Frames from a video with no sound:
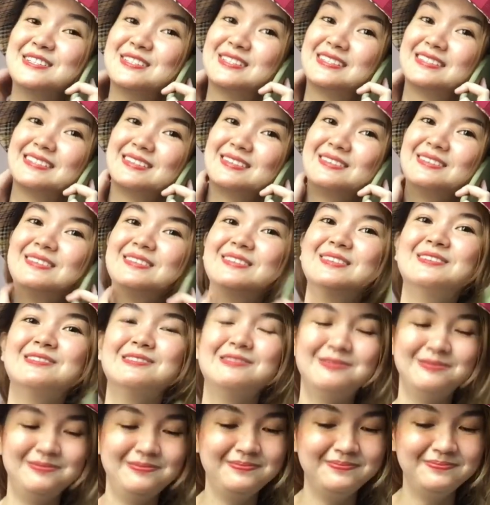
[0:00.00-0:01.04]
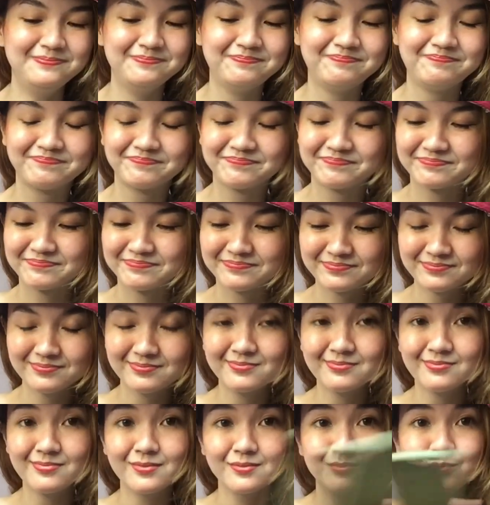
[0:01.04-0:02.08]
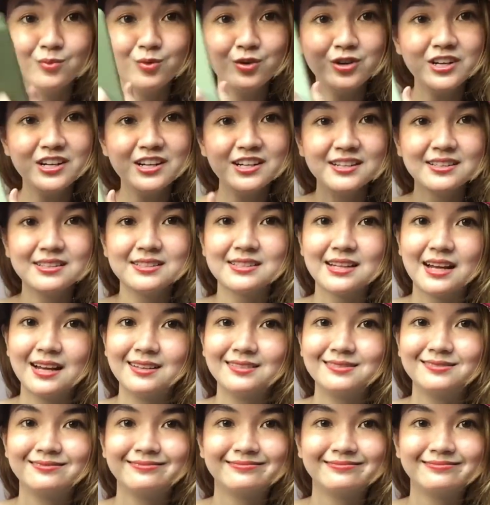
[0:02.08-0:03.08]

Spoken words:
So, mura nga siya.